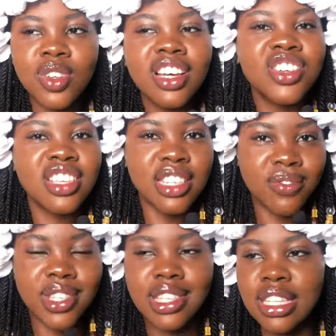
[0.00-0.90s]
so let's just
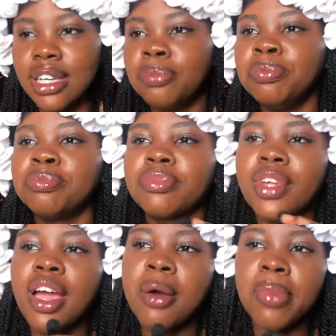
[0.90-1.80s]
leave it there.
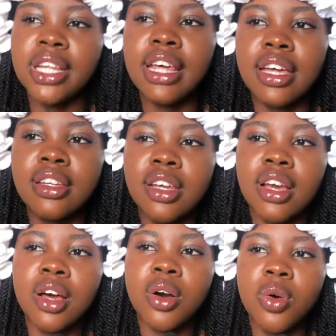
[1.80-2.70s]
But then,
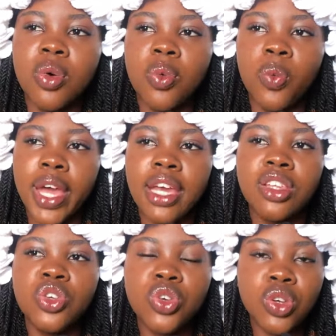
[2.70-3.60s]

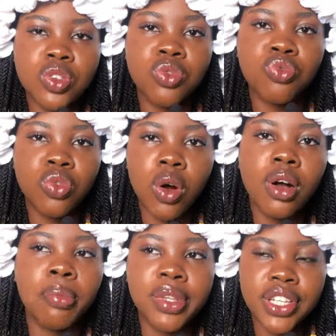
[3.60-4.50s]
when you use the
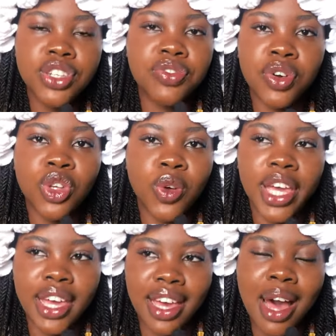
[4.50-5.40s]
wrong bleach for your
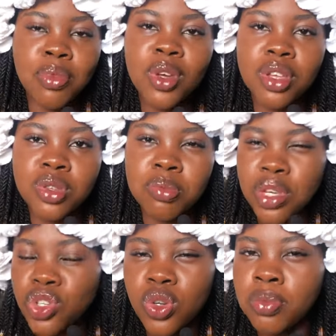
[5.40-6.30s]
hair, I'm not going to
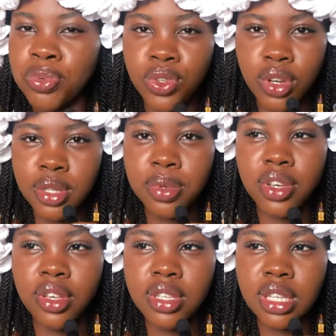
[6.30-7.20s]
mention products
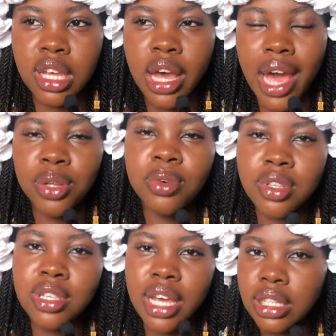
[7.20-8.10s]
because I don't
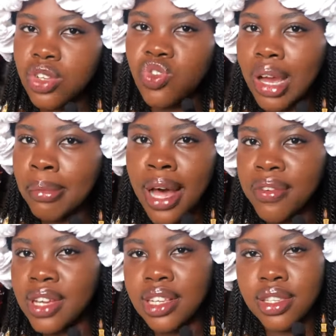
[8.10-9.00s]
want any drama
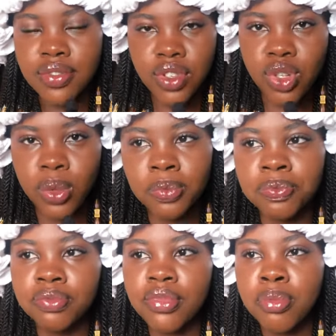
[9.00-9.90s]
after this video.
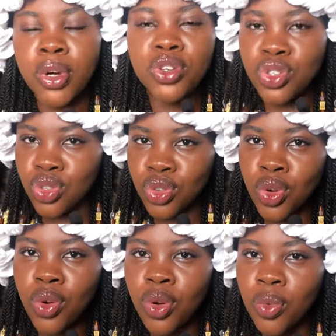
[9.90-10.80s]
But you should
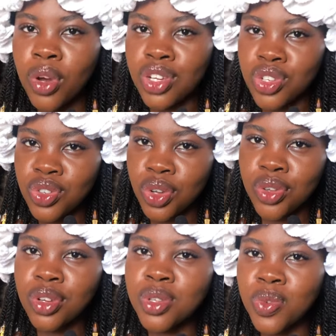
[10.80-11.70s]
know what you should know.
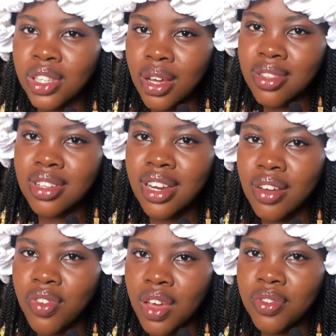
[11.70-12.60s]
You all those 1,000
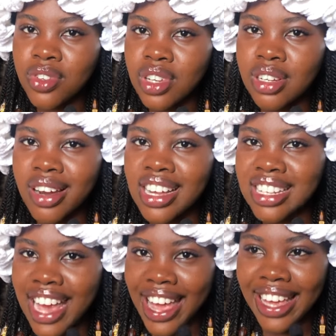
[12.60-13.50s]
naira, 500 naira
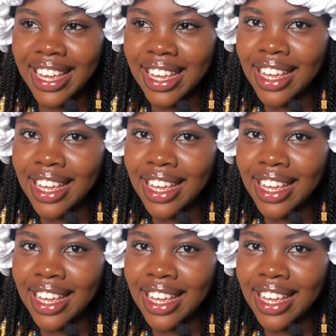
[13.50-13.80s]
die.